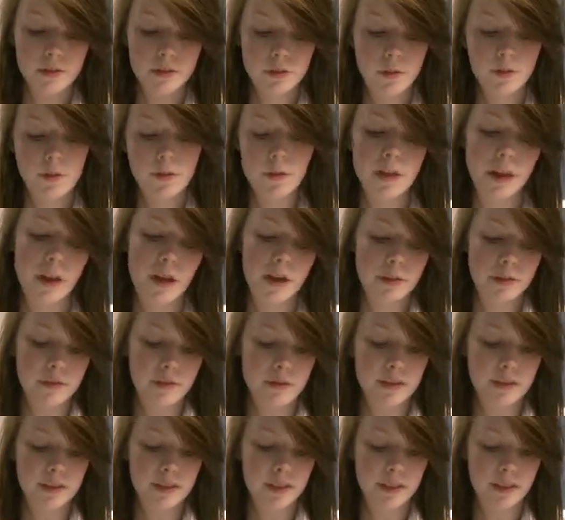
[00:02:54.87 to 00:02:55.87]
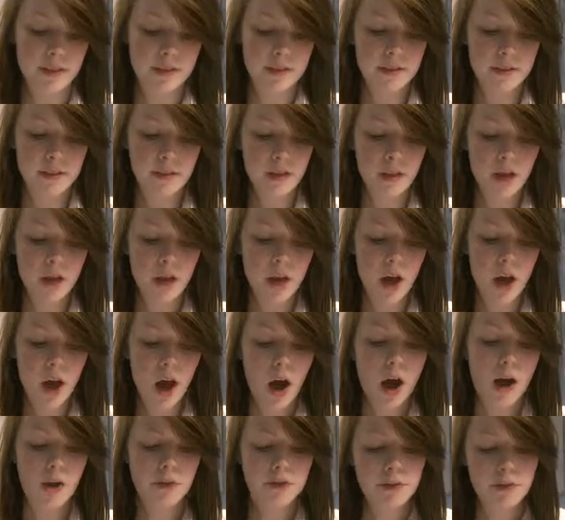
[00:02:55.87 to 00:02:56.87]
Genre characteristics.
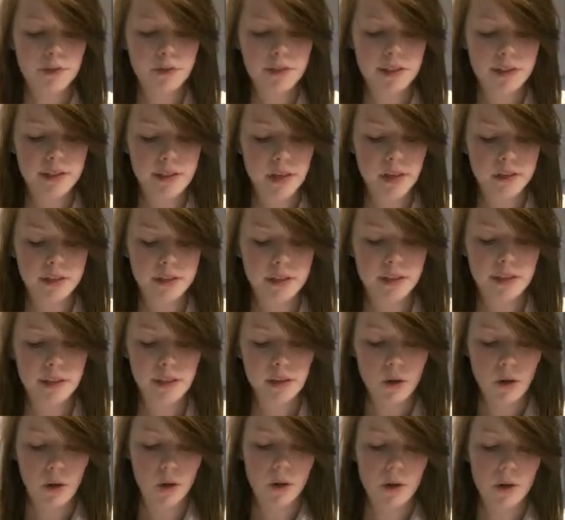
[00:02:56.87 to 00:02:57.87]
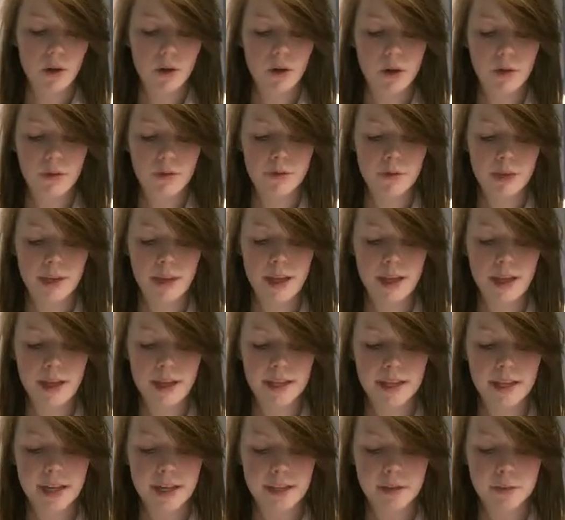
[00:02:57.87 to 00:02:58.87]
After researching a lot of the Yeah
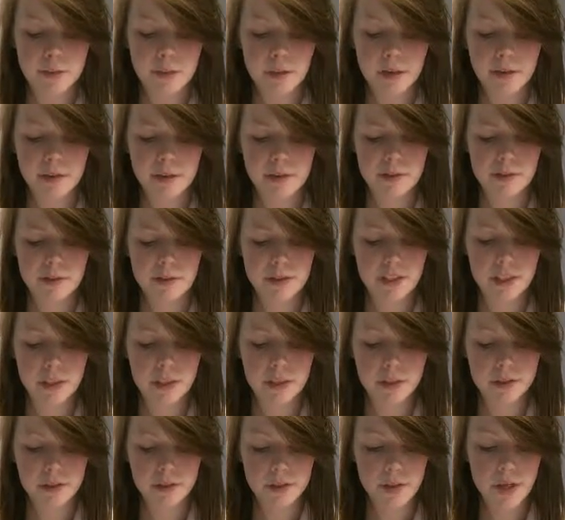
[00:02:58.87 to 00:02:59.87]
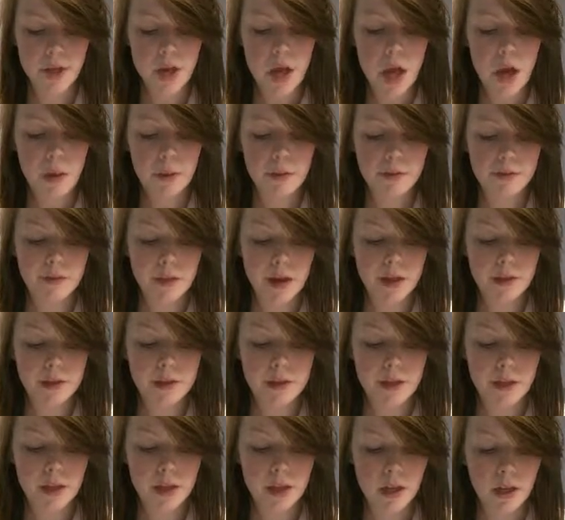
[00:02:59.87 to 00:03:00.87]
Yeah Yeahs' previous videos, we
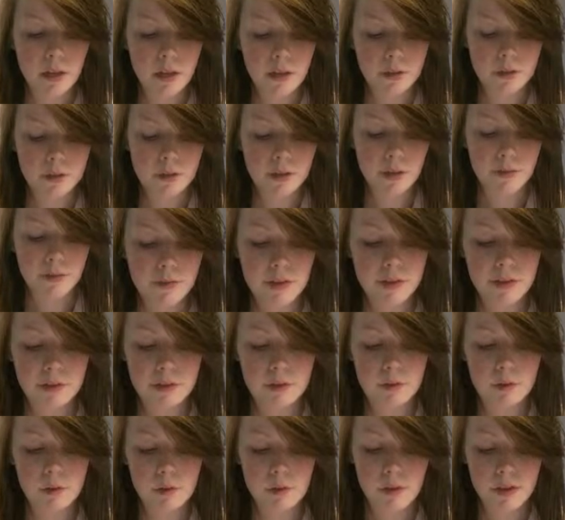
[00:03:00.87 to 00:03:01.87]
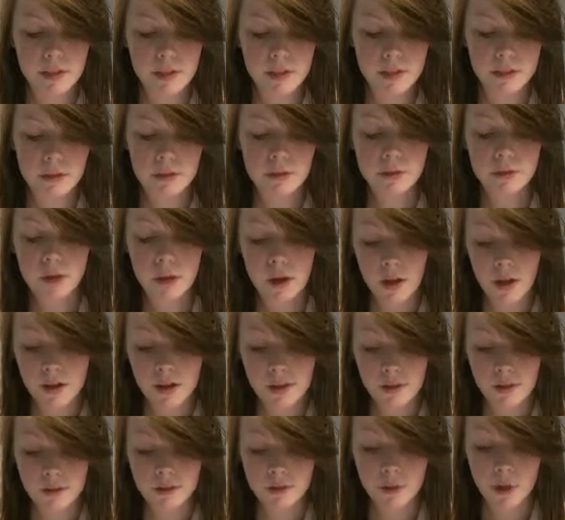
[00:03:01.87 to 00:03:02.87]
found that a lot of videos were gritty and
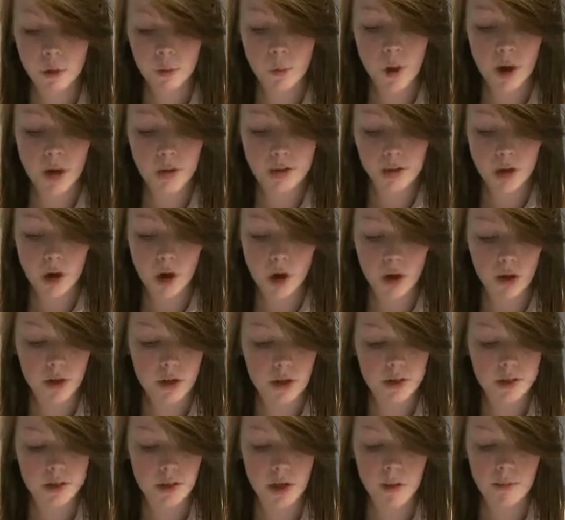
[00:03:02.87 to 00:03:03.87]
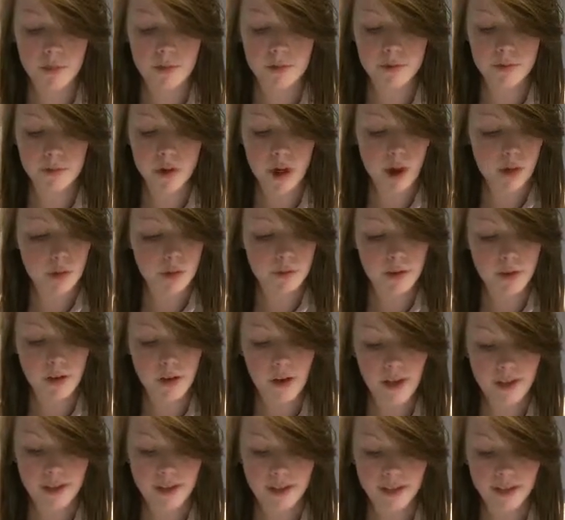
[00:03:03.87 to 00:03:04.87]
alternative and quite dark in terms of colour and
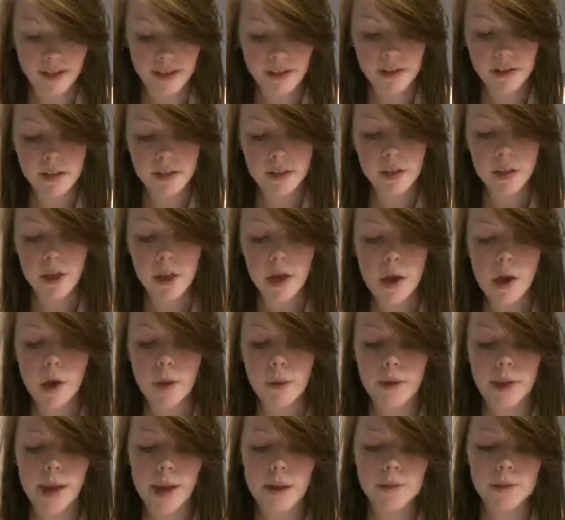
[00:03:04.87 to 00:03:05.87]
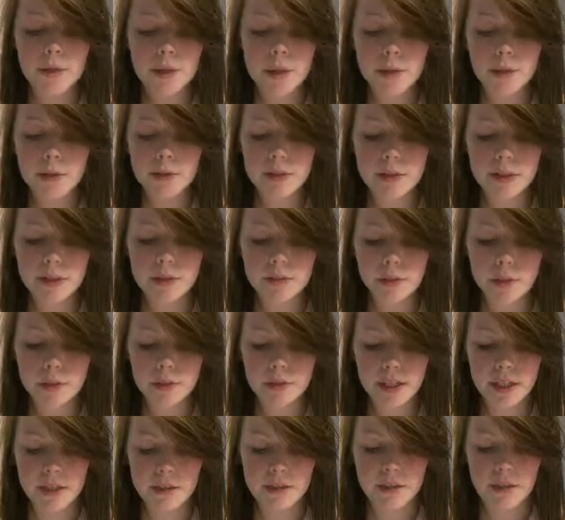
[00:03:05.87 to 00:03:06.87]
lighting. We aimed to use these
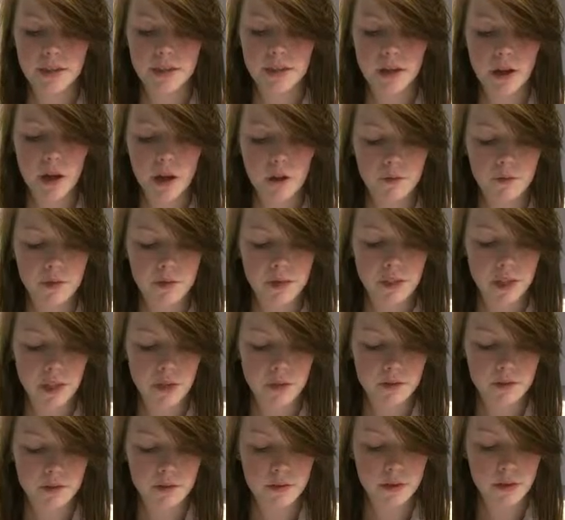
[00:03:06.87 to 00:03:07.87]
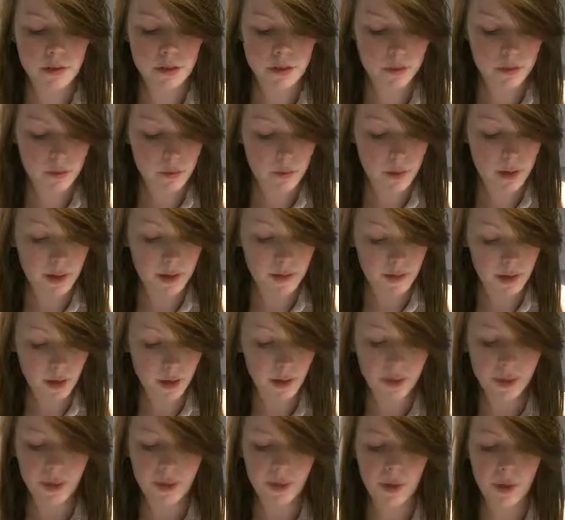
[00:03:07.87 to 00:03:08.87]
motifs in our videos as we
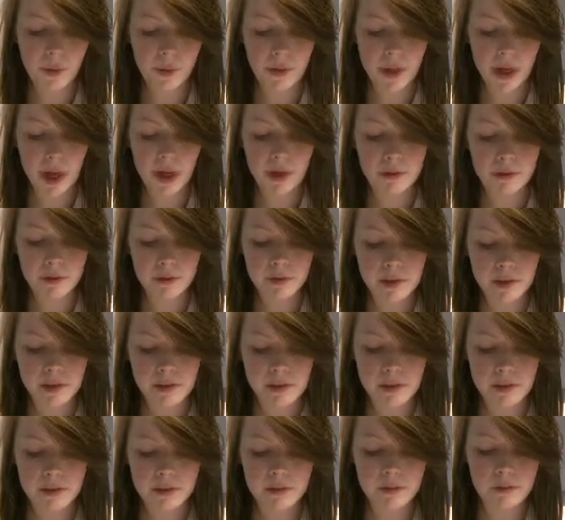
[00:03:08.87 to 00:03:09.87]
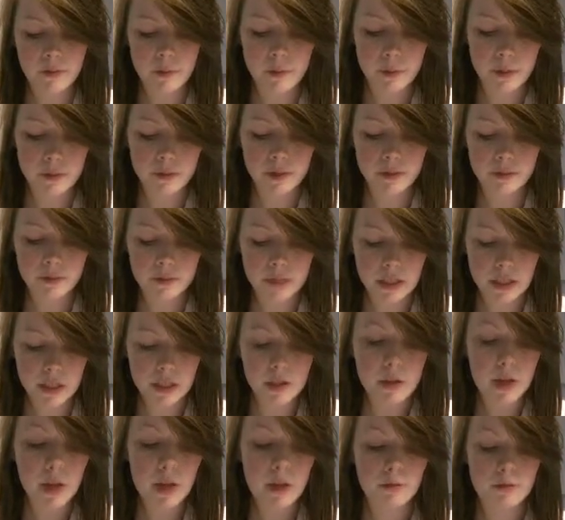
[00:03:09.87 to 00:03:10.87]
felt that they were characteristics of a music
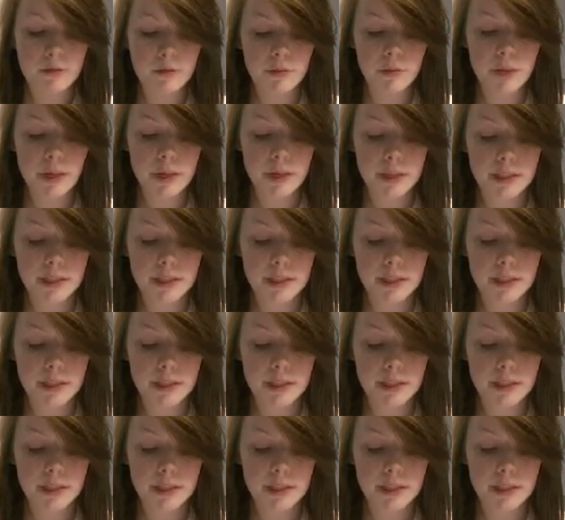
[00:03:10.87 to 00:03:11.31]
video from the